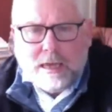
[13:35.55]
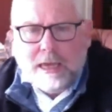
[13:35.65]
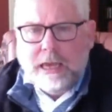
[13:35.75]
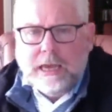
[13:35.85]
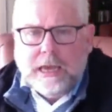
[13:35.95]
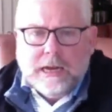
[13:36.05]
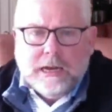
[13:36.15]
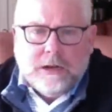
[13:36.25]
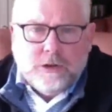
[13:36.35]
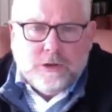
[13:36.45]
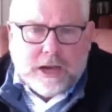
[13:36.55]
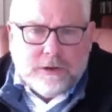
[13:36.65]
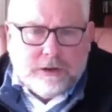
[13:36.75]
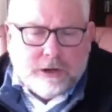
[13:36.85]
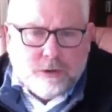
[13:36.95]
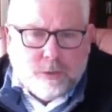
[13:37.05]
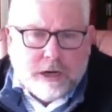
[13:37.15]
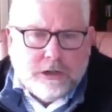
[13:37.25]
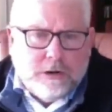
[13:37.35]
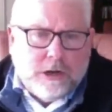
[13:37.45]
In
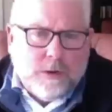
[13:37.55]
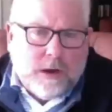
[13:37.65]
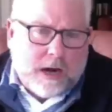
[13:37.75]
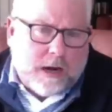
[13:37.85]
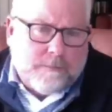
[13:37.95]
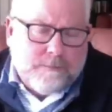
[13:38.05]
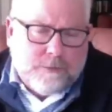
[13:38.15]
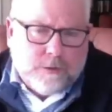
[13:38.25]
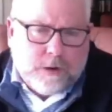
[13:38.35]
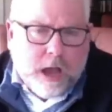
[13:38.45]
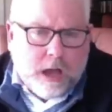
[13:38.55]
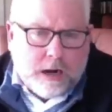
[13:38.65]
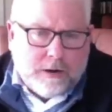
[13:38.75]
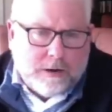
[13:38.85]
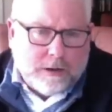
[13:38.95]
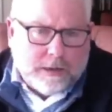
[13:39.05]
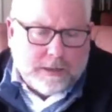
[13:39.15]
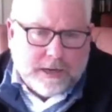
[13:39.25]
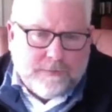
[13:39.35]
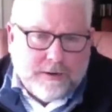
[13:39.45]
2022, you had a
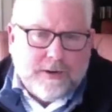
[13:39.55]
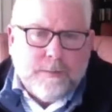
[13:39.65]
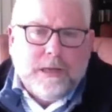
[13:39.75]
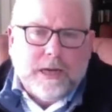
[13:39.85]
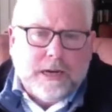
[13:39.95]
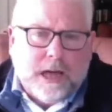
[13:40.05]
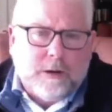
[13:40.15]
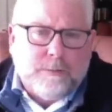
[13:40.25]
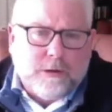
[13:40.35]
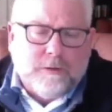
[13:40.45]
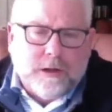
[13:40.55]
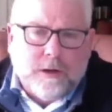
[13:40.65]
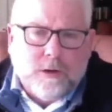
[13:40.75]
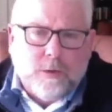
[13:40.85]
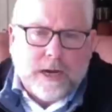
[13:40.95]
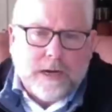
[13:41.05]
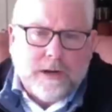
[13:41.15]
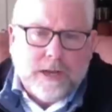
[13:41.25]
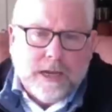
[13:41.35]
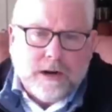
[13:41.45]
$350 billion portfolio going into
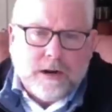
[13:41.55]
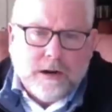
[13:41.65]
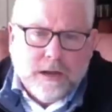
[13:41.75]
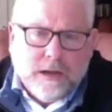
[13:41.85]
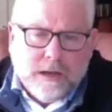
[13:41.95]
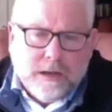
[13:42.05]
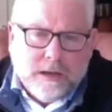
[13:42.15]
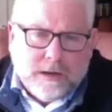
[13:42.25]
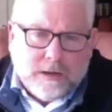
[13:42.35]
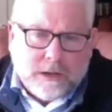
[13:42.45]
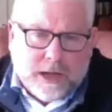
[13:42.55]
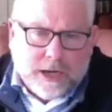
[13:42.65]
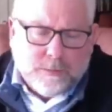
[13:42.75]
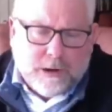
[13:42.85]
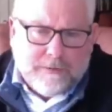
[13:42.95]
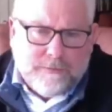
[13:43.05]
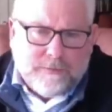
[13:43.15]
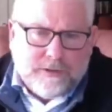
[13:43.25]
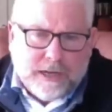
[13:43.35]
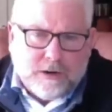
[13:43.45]
the year, declines by
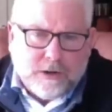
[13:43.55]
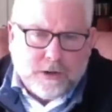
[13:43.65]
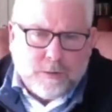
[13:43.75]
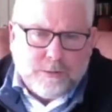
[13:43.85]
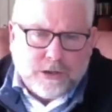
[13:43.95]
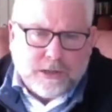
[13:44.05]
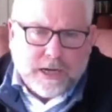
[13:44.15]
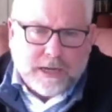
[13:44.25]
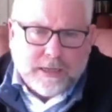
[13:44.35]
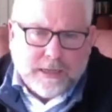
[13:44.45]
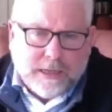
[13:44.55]
15 or so percent.